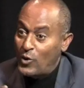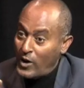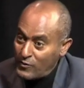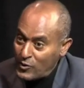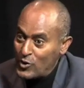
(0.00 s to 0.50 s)
So you
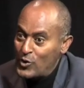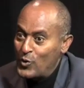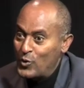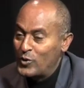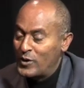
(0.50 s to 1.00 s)
have to
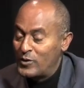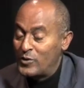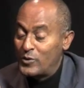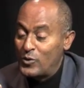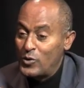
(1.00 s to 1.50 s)

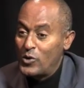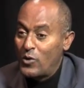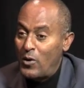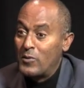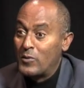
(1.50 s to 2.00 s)
do your
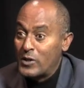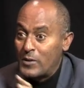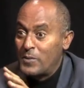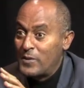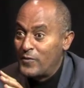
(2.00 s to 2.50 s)
homework
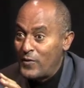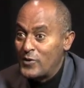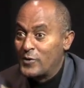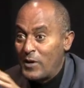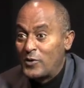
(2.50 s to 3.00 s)

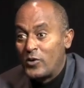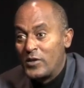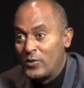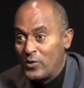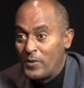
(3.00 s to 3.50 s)
first by
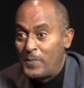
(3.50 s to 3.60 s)
talking to their